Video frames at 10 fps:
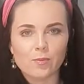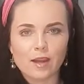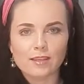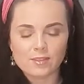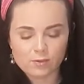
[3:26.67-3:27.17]

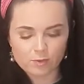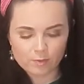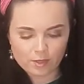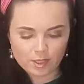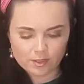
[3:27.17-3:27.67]
my syrup
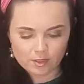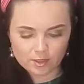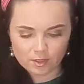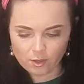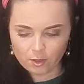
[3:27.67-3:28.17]
is
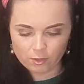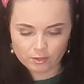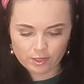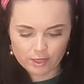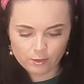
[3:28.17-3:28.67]
cold
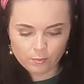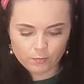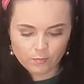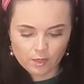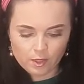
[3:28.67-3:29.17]
now.
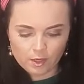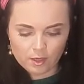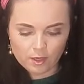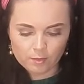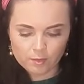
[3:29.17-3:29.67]

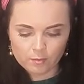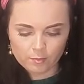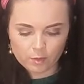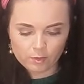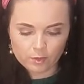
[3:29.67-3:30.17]

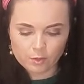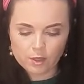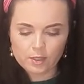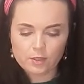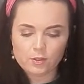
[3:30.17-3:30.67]
I'm going to
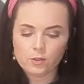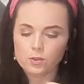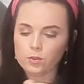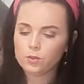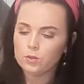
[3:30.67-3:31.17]
add it
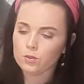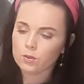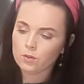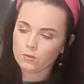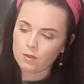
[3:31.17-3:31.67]
to
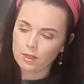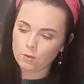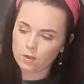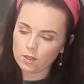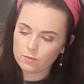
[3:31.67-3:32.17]

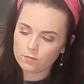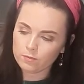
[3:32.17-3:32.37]
flour